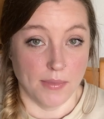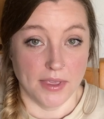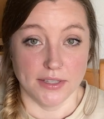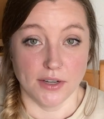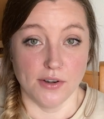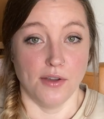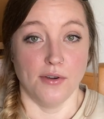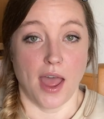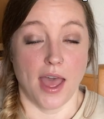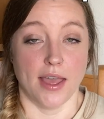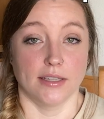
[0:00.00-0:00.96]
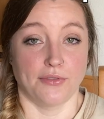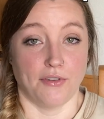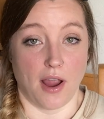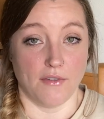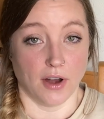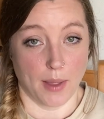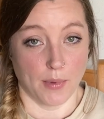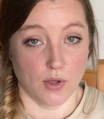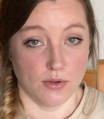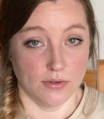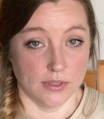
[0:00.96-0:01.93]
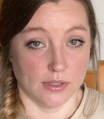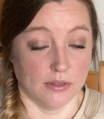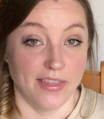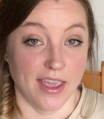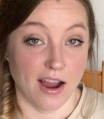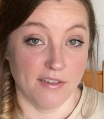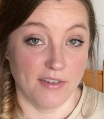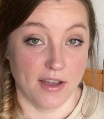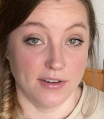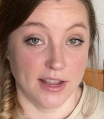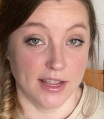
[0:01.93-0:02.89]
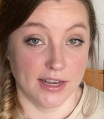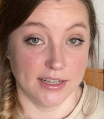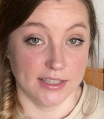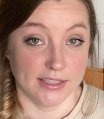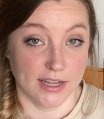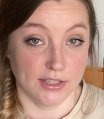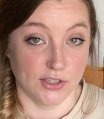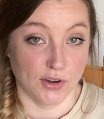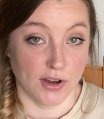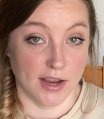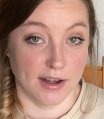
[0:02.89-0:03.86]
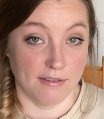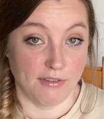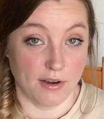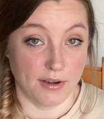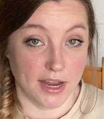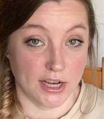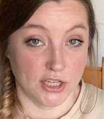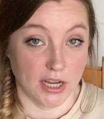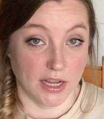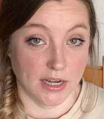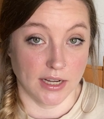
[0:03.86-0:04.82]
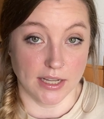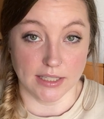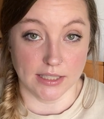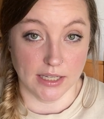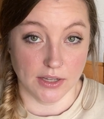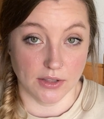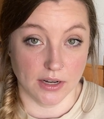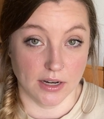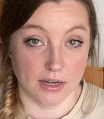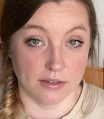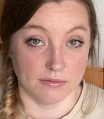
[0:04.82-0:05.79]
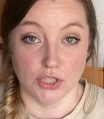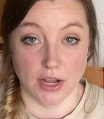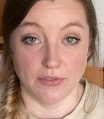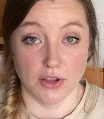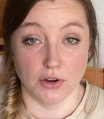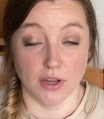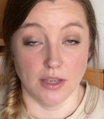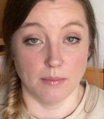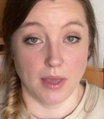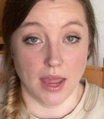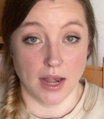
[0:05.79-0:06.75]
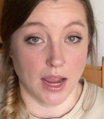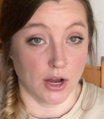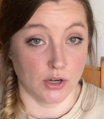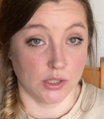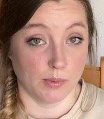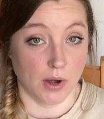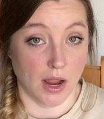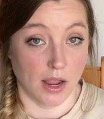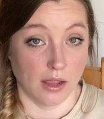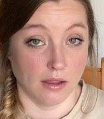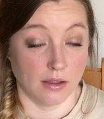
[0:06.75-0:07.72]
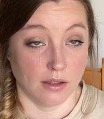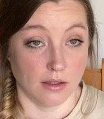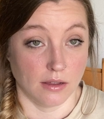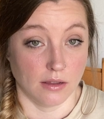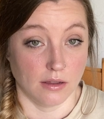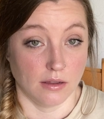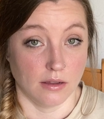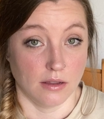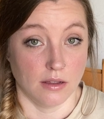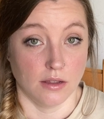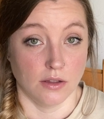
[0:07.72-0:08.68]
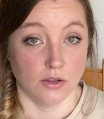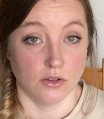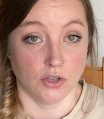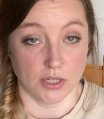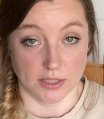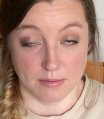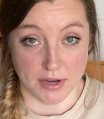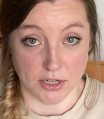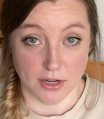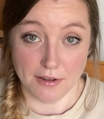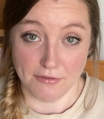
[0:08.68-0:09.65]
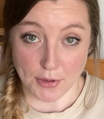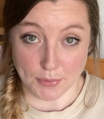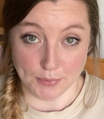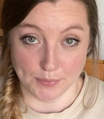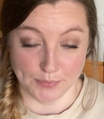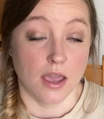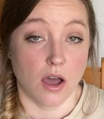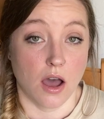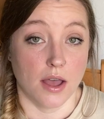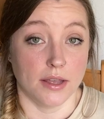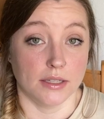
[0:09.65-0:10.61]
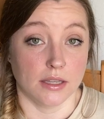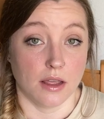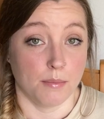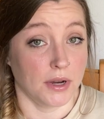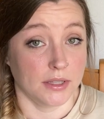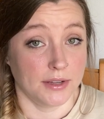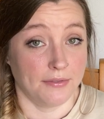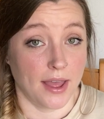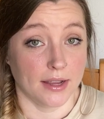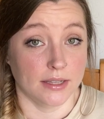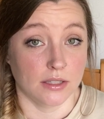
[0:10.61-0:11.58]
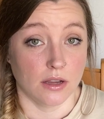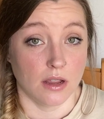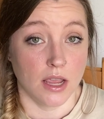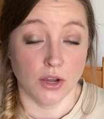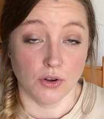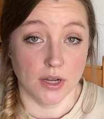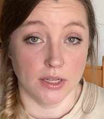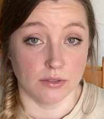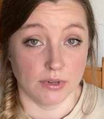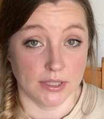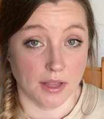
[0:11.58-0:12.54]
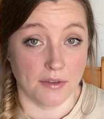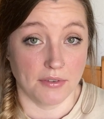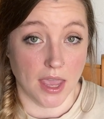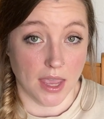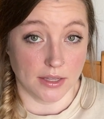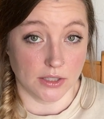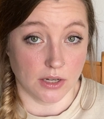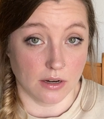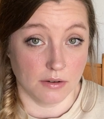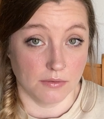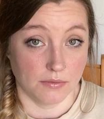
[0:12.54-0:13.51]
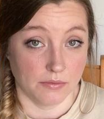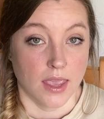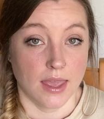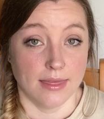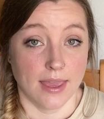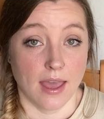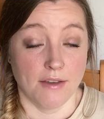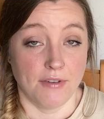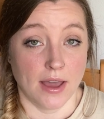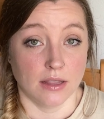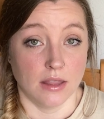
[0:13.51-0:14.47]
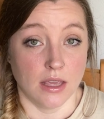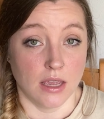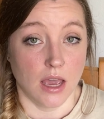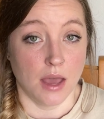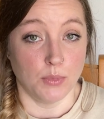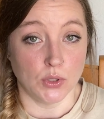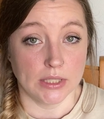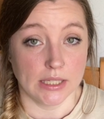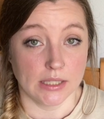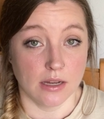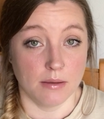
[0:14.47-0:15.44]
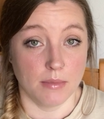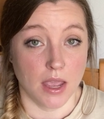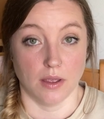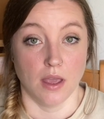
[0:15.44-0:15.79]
These are known as forever chemicals. They are found in sunscreen, foundation, concealer, shaving cream, and hairspray, just to mention a few. They cause birth defects, increased risk of cancer, and they affect the immune system